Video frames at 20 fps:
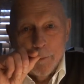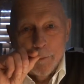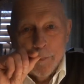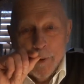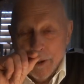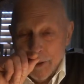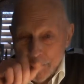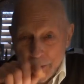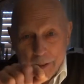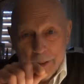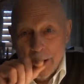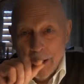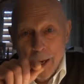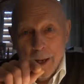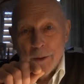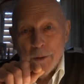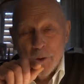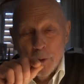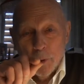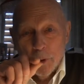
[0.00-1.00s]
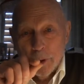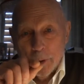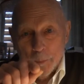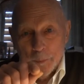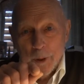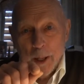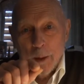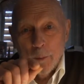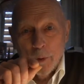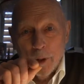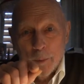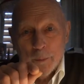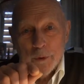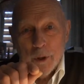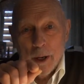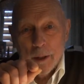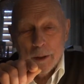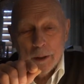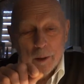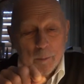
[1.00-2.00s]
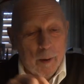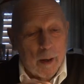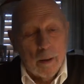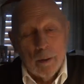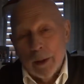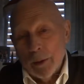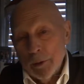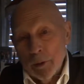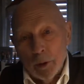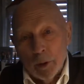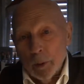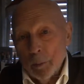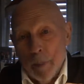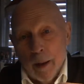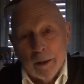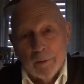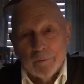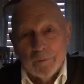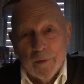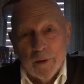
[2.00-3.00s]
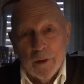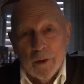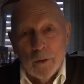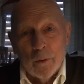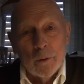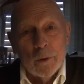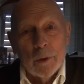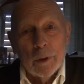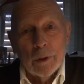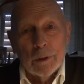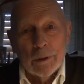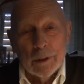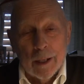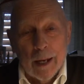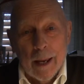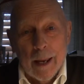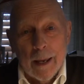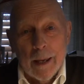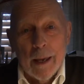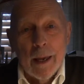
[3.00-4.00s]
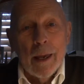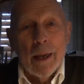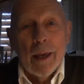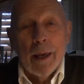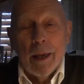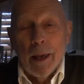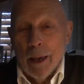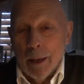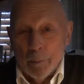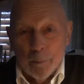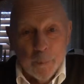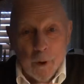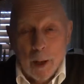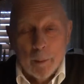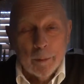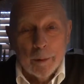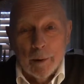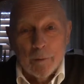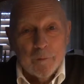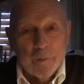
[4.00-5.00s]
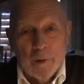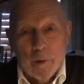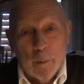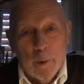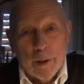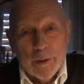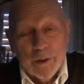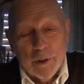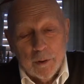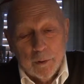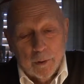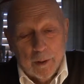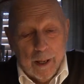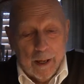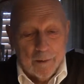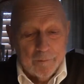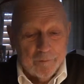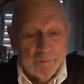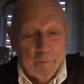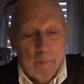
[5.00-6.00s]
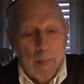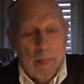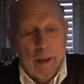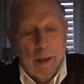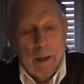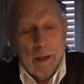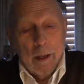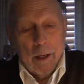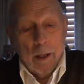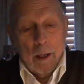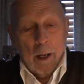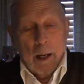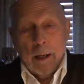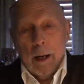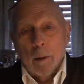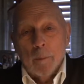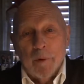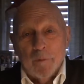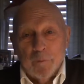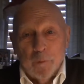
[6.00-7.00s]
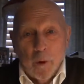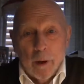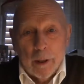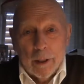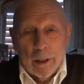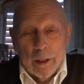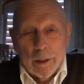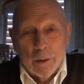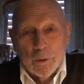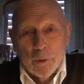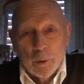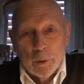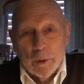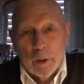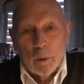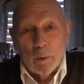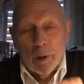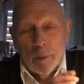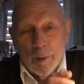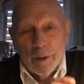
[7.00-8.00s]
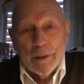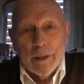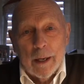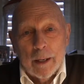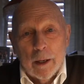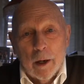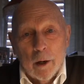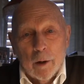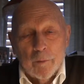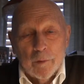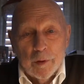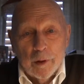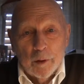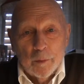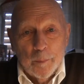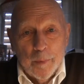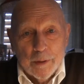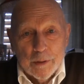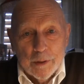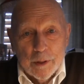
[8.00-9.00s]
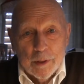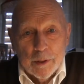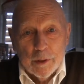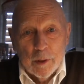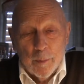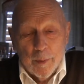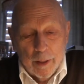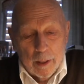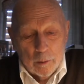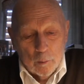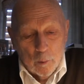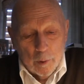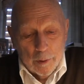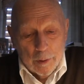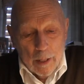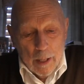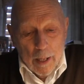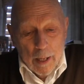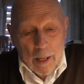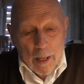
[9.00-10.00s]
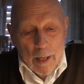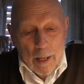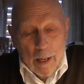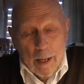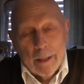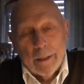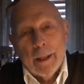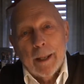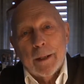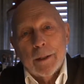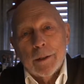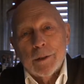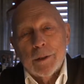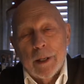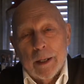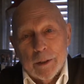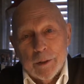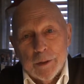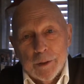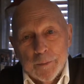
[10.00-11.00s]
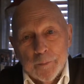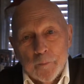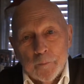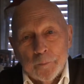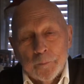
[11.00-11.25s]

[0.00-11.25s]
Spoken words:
because at the end you can apply what I'm talking about, and it'll benefit you today and probably for the rest of your life. Now, before I get into it, though, let me take care of a little business to begin with, and that is this.